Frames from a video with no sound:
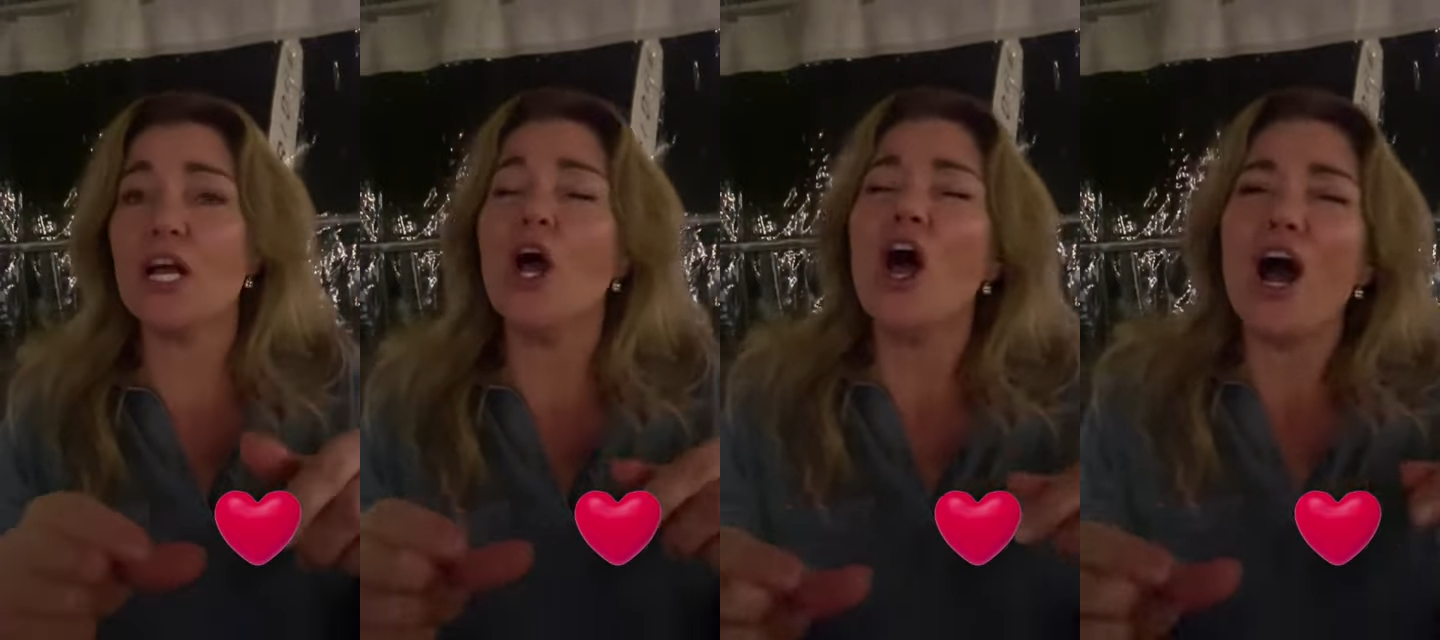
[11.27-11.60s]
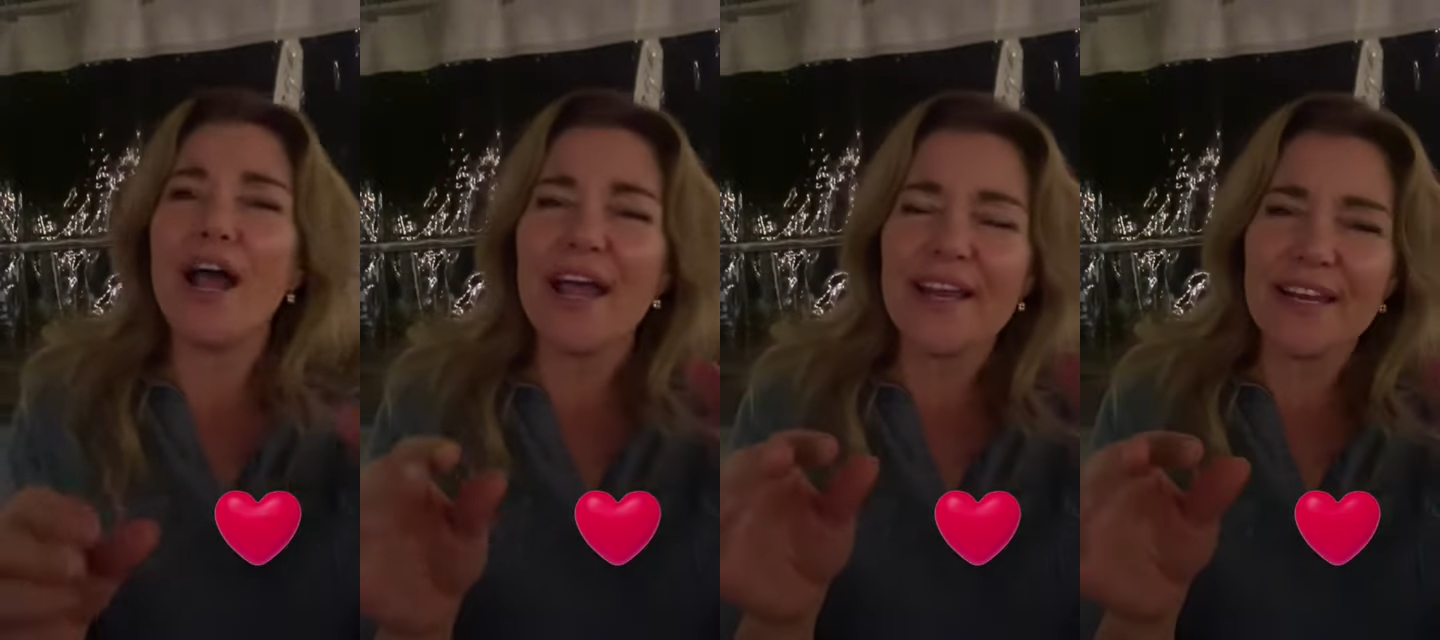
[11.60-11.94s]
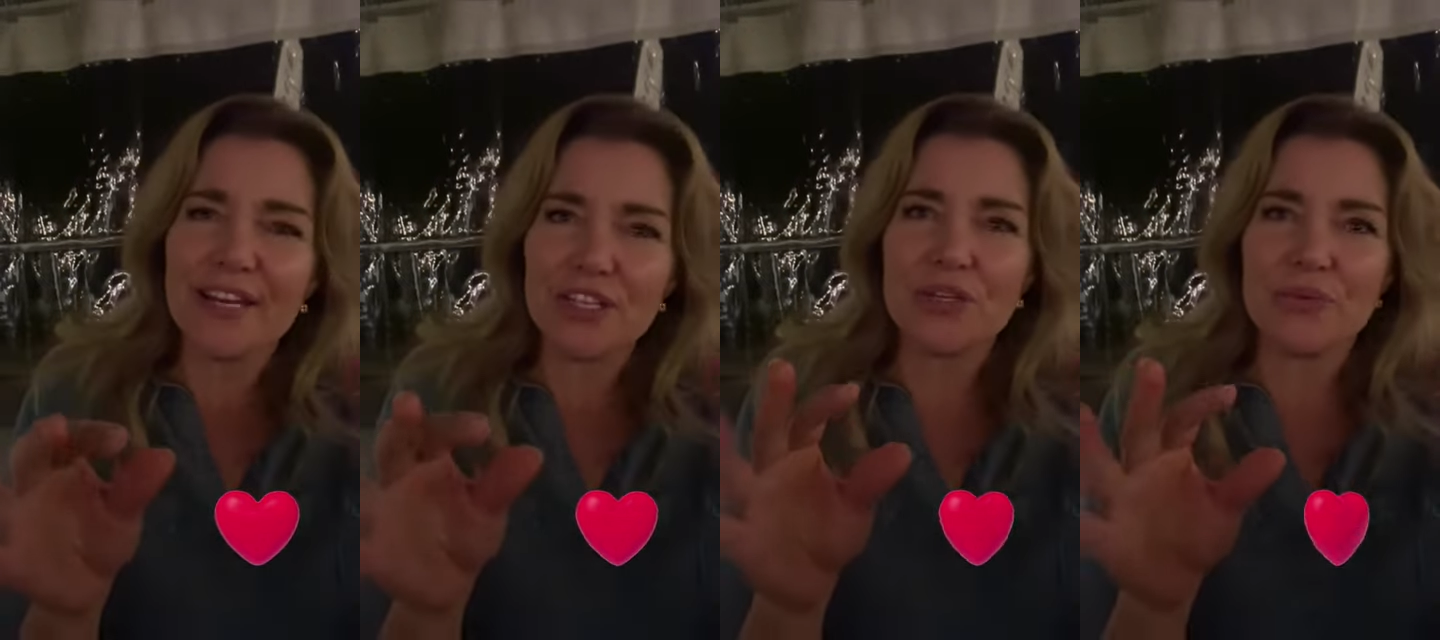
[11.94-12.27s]
I hadn't
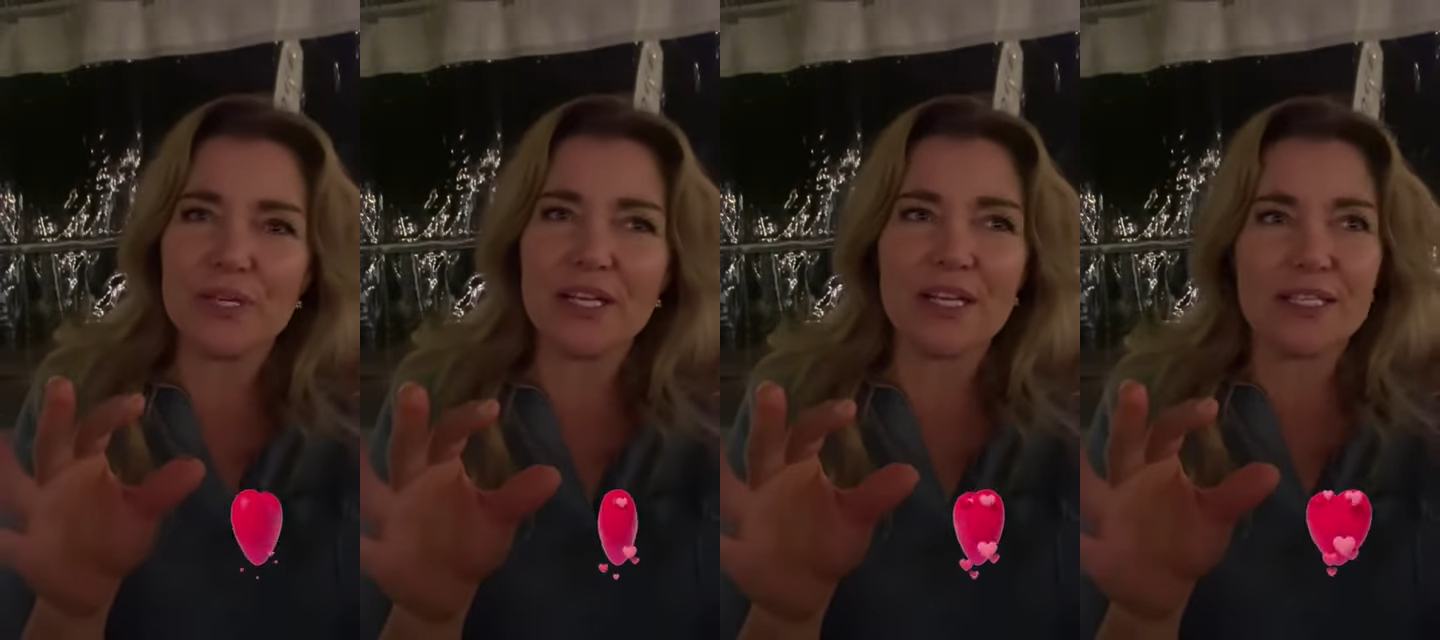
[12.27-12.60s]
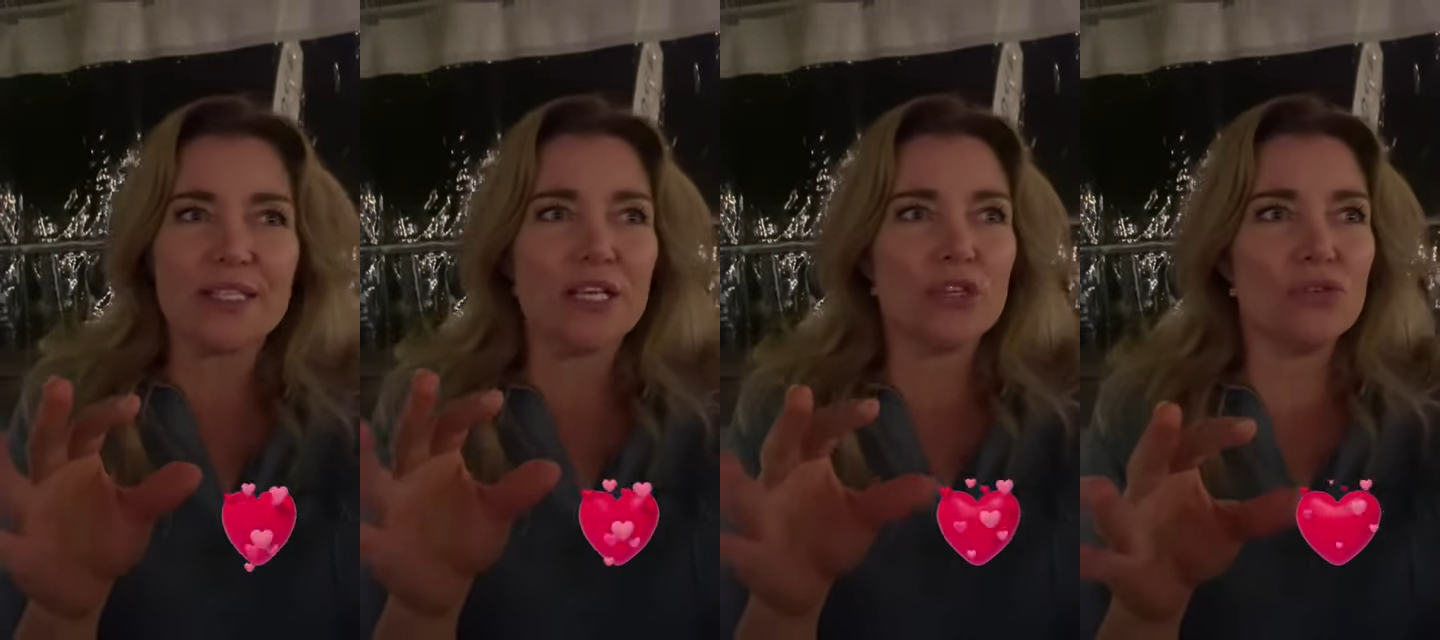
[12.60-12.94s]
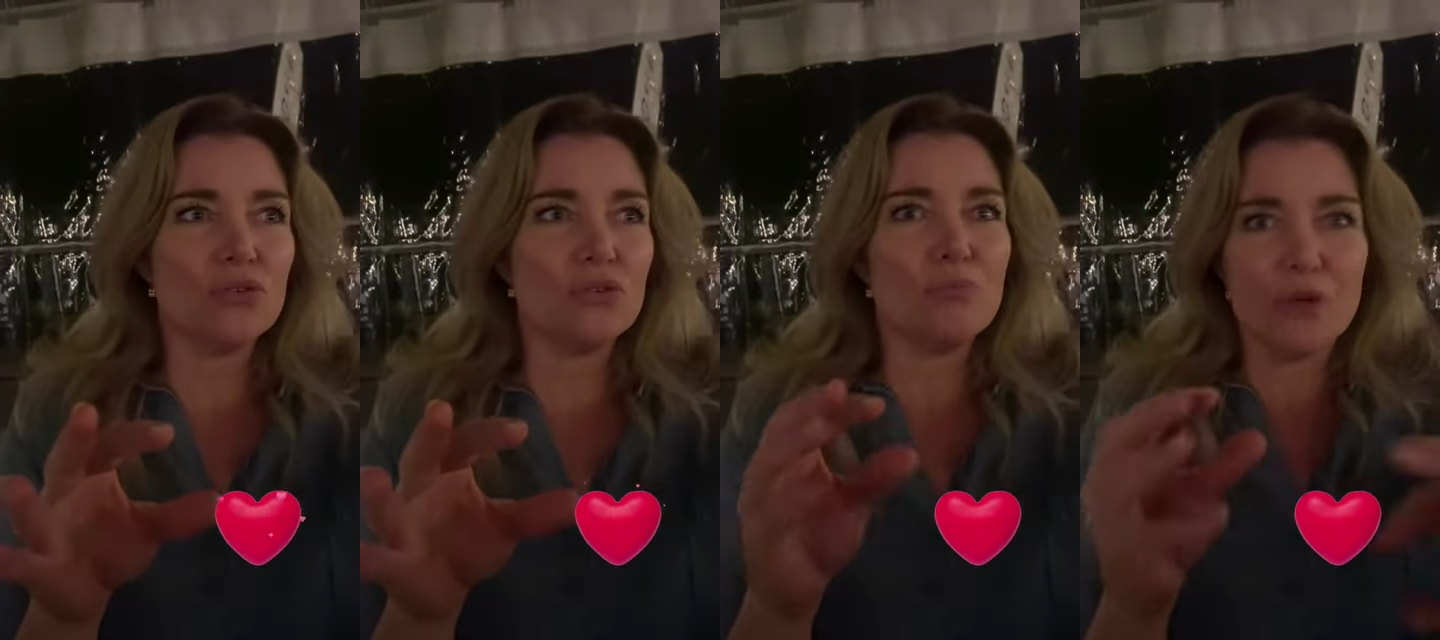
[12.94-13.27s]
actually realised that you